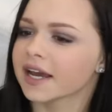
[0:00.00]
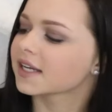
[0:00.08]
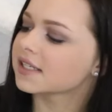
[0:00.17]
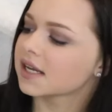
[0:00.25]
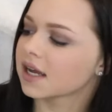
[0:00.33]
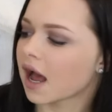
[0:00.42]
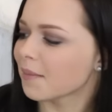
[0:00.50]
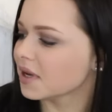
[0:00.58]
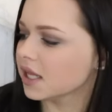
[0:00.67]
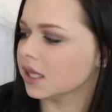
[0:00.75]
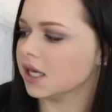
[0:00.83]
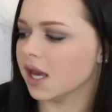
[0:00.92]
Next thing got
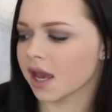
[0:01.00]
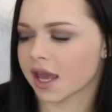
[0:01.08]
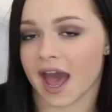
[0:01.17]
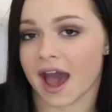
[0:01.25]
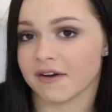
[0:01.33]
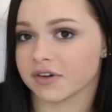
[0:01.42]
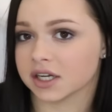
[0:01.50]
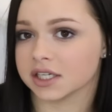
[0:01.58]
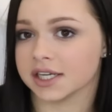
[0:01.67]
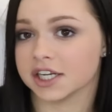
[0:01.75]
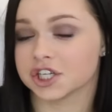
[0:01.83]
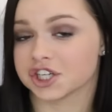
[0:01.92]
me the Kat Von
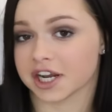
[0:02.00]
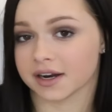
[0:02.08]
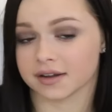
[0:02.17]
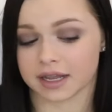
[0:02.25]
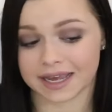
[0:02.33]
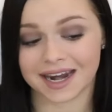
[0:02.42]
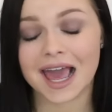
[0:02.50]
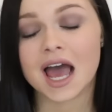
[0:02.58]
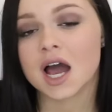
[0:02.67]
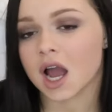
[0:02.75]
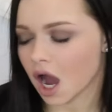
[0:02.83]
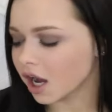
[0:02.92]
D Shade and Light
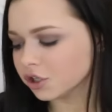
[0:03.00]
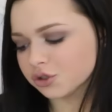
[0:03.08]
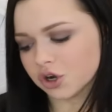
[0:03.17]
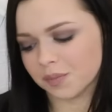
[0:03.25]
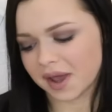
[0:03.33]
contour